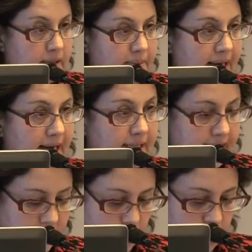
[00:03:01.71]
has been
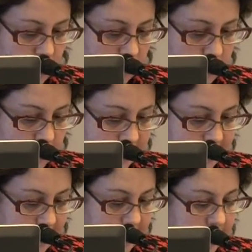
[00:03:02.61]
access to charitable
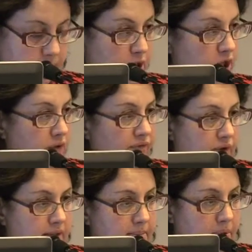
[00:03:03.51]
status, which
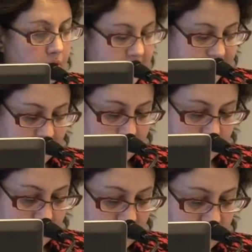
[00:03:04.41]
confers important tax
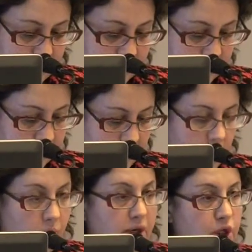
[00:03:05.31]
benefits.
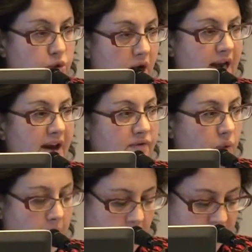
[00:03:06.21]
We do not have
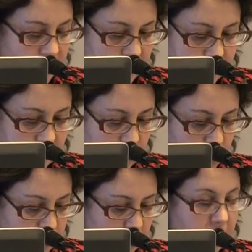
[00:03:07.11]
the wealth in this
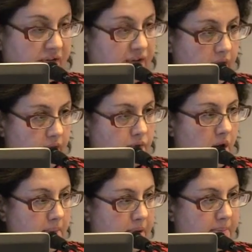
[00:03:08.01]
country or the
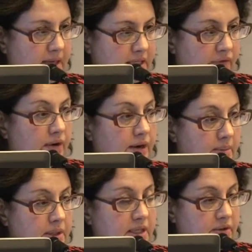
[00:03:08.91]
philanthropic base of our
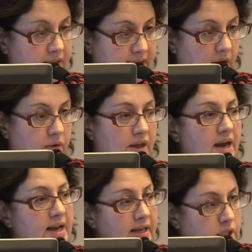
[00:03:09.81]
neighbors to the south.
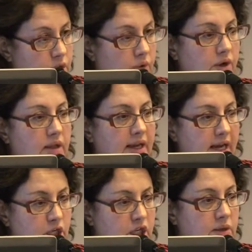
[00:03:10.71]
Historically,
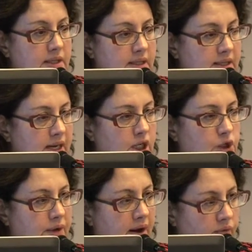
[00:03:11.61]
NGOs in this
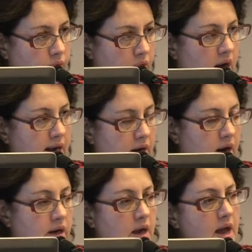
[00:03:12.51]
country have relied
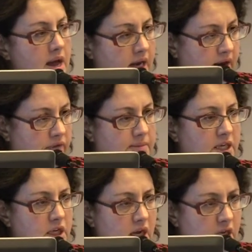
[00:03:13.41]
on
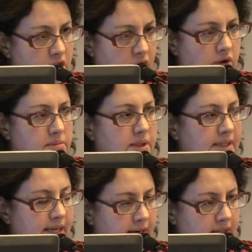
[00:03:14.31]
government, charitable
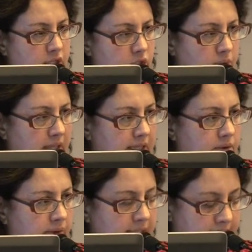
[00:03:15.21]
status, and to a lesser